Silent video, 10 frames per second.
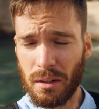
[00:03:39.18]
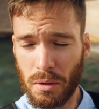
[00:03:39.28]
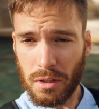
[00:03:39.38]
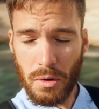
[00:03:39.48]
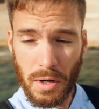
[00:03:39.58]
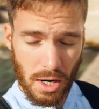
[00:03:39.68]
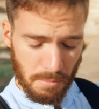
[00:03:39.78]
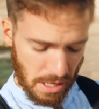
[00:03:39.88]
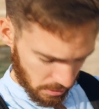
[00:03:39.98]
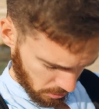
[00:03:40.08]
We're doing our
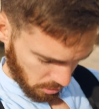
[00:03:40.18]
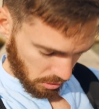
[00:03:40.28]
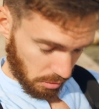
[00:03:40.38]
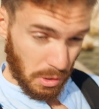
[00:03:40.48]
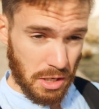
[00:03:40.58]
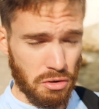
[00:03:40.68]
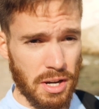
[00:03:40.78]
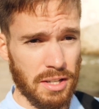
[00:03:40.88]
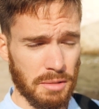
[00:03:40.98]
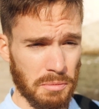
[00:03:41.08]
best to
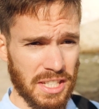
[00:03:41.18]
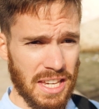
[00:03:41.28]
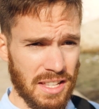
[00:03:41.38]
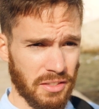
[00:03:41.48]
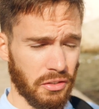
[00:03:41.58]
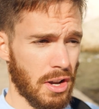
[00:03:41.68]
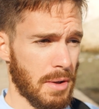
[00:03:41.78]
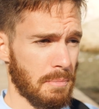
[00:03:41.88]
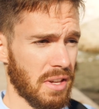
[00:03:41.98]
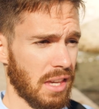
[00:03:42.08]
recreate some scenes
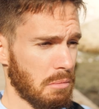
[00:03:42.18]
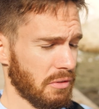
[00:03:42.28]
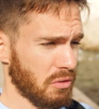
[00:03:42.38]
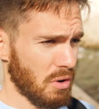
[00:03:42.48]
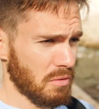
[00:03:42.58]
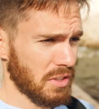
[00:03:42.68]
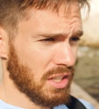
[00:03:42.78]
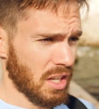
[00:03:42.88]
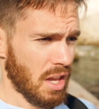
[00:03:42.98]
from Game of Thrones.